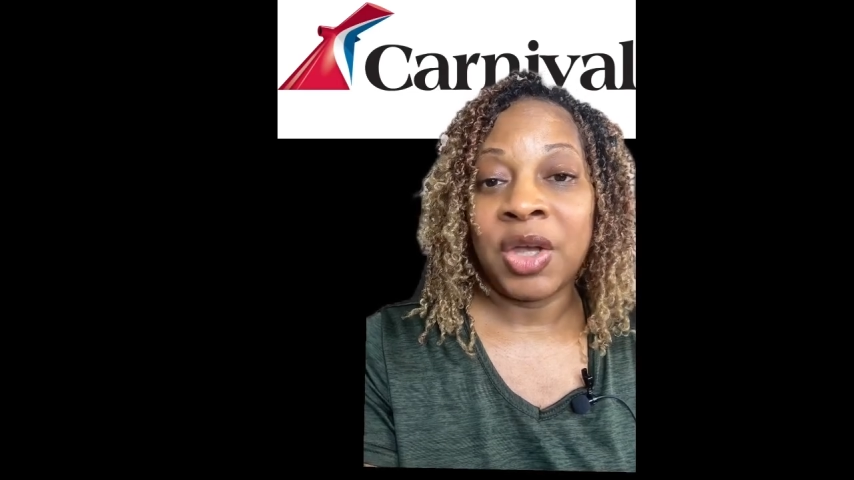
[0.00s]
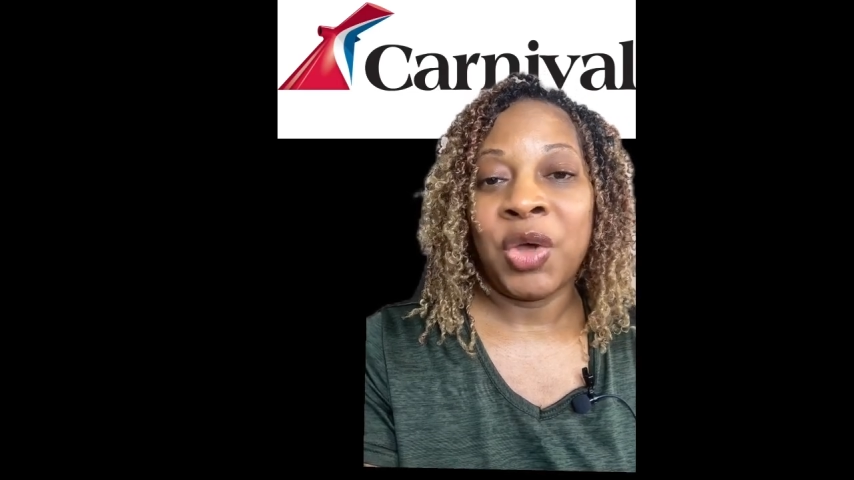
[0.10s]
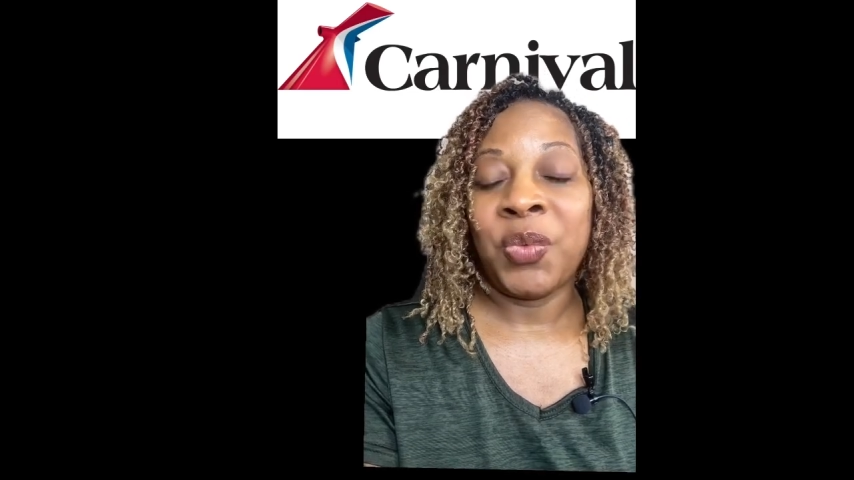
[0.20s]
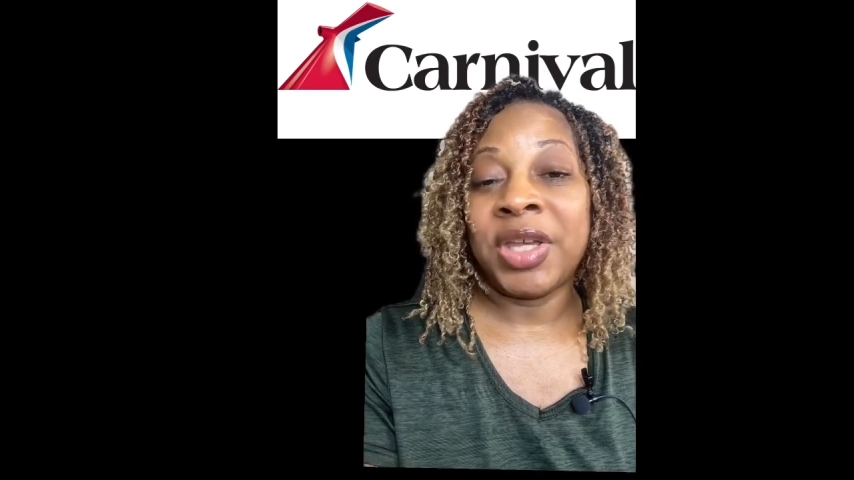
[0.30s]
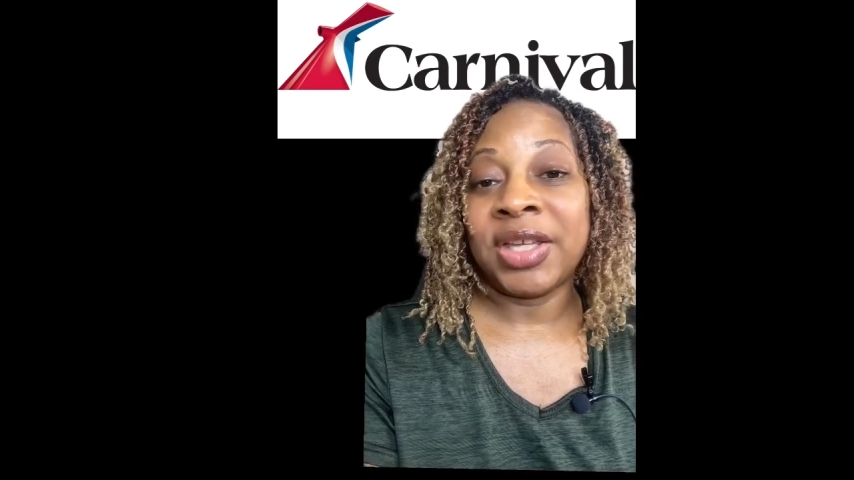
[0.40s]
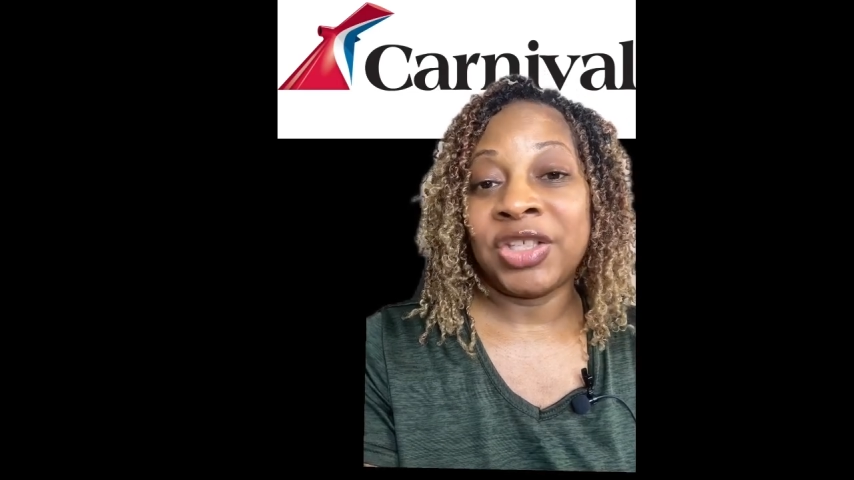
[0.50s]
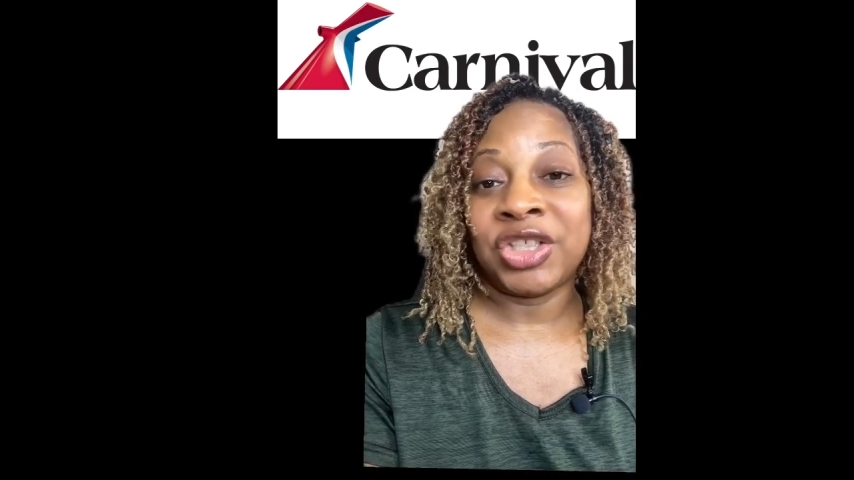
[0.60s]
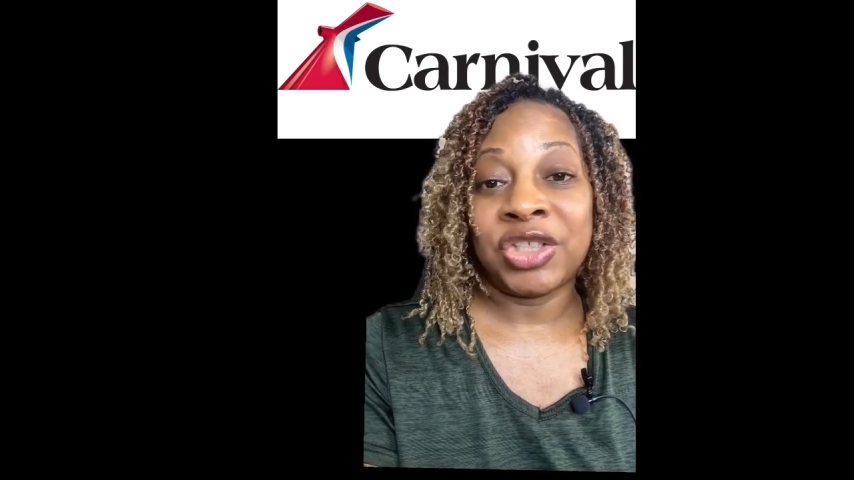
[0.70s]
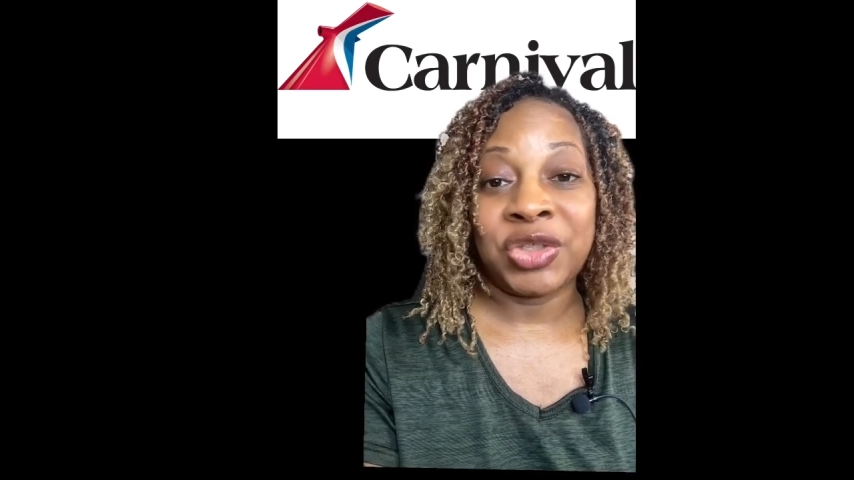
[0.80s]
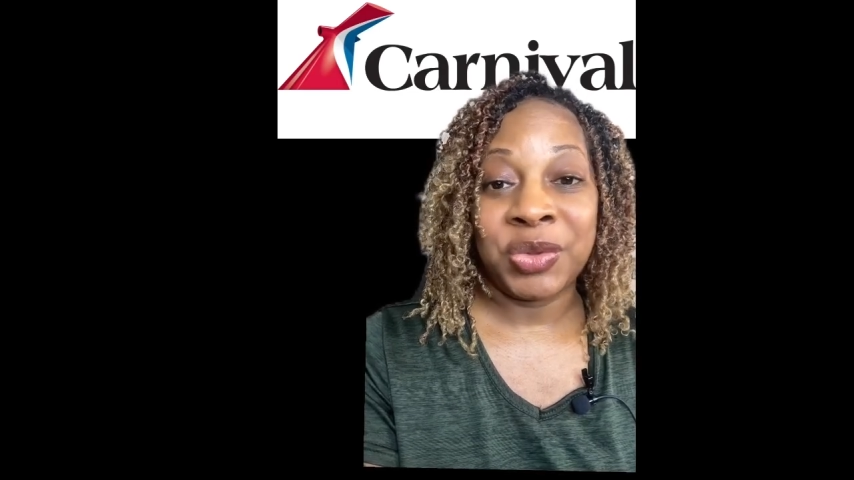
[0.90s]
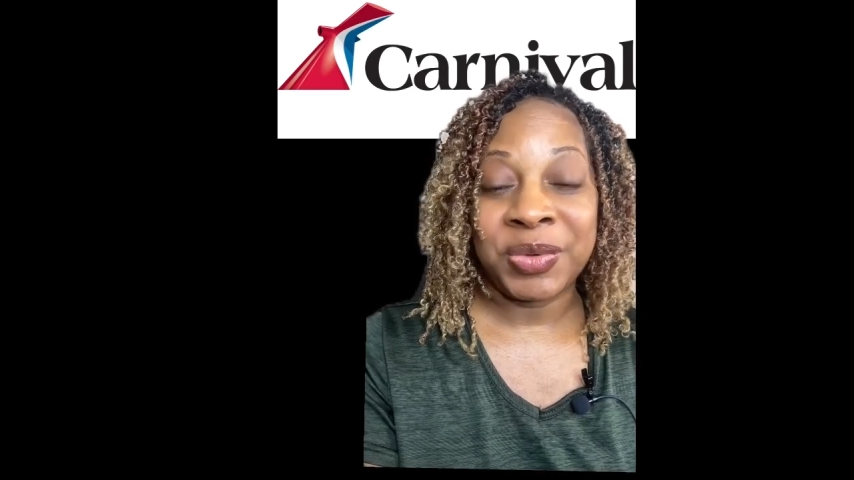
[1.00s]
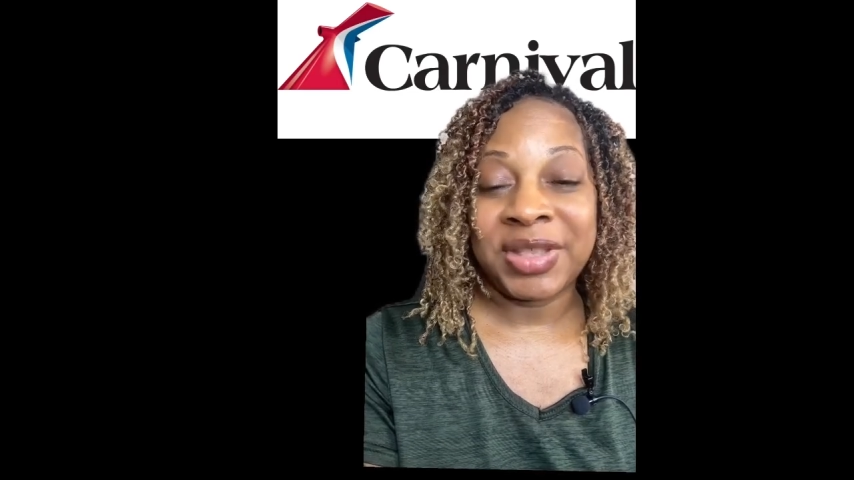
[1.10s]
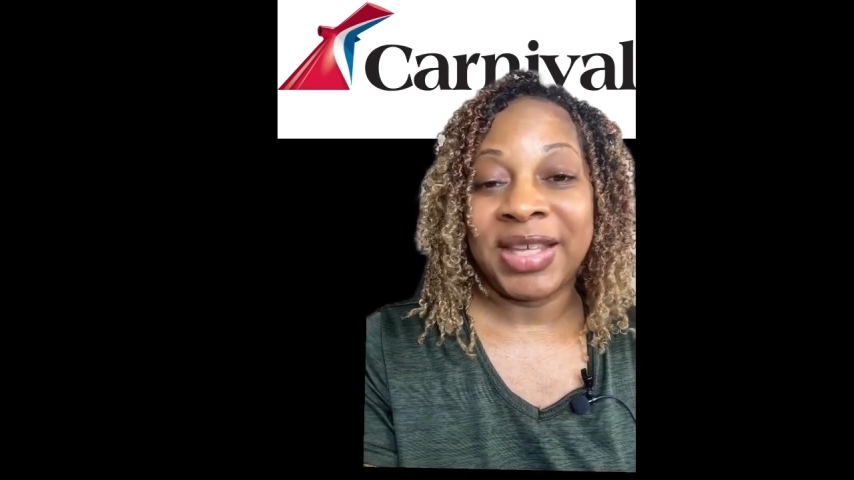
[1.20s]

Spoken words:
We could just use the